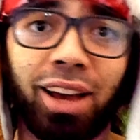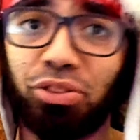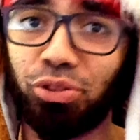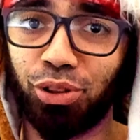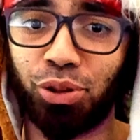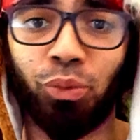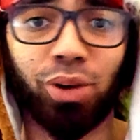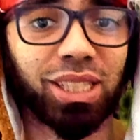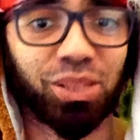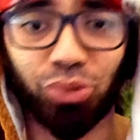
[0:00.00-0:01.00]
so it
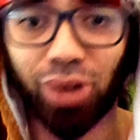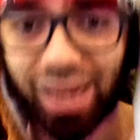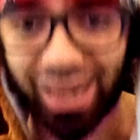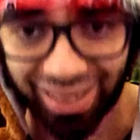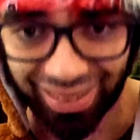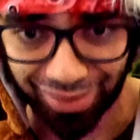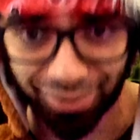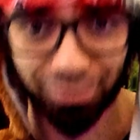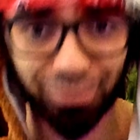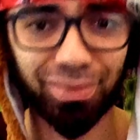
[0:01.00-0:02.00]
was water.
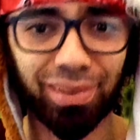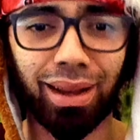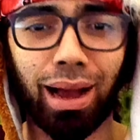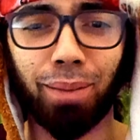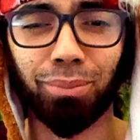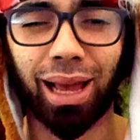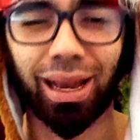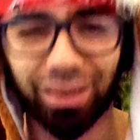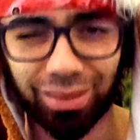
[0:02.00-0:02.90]
I'm blind.